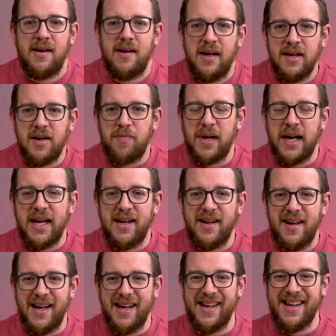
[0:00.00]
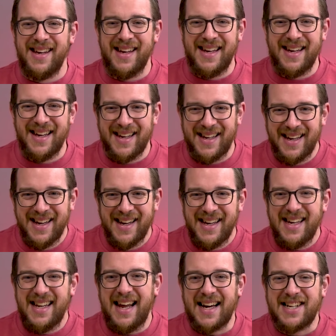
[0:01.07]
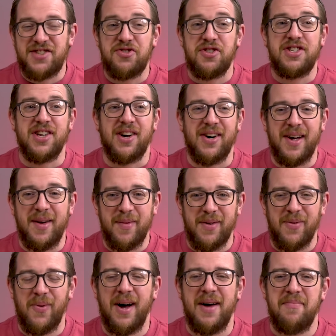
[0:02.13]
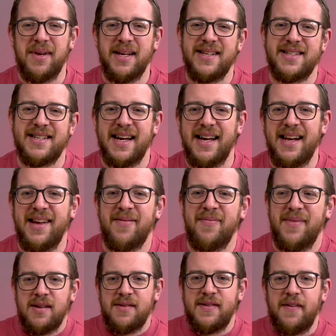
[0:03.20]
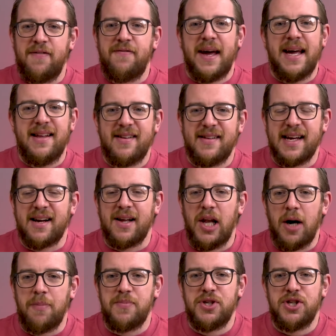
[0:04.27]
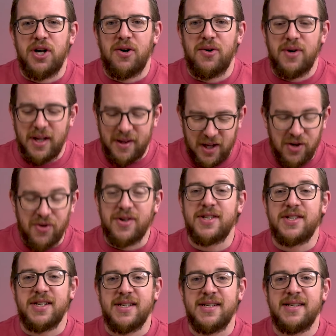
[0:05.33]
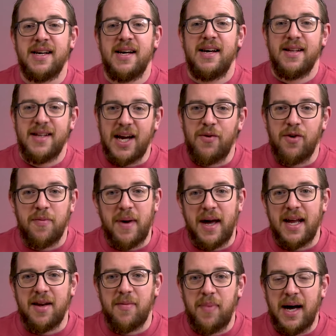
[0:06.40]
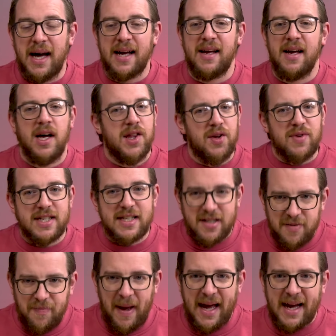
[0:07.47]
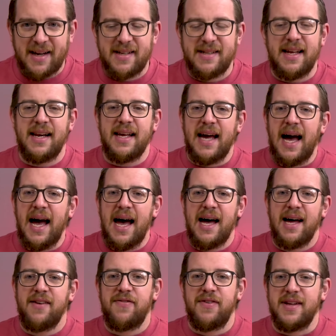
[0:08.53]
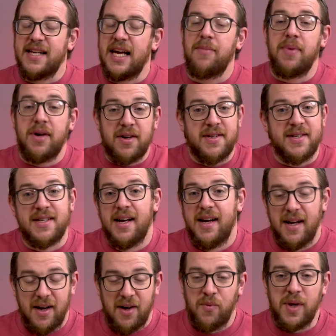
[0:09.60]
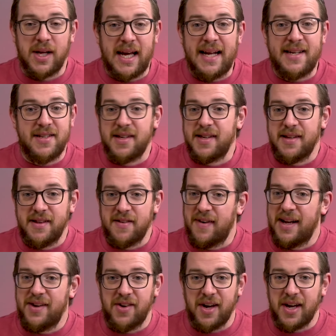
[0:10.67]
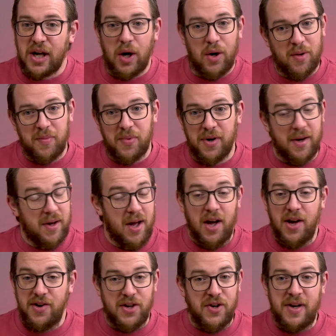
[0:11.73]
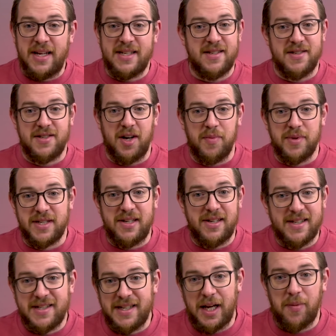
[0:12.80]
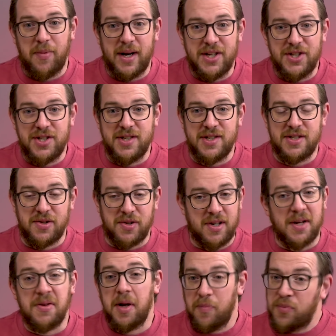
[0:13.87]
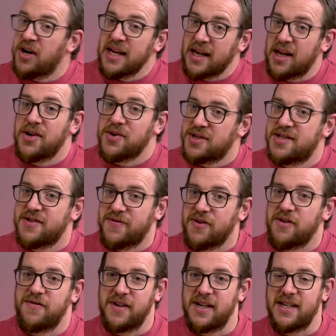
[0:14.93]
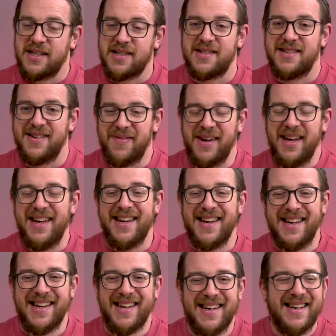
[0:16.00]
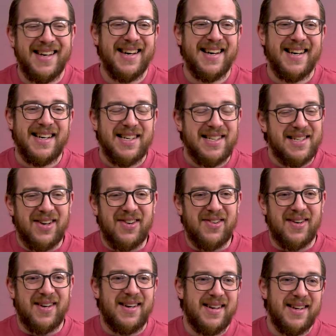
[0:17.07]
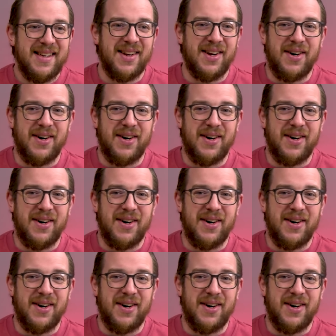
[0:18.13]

and you're playing in extra time in Wembley Stadium. The faith that Klopp showed in the youngsters, they repaid it back. The respect that he had for the team, because we'll get to the Van Dijk goal, but Nunez and Szoboszlai's celebrations look like they're pretty close to full fitness to me. So, you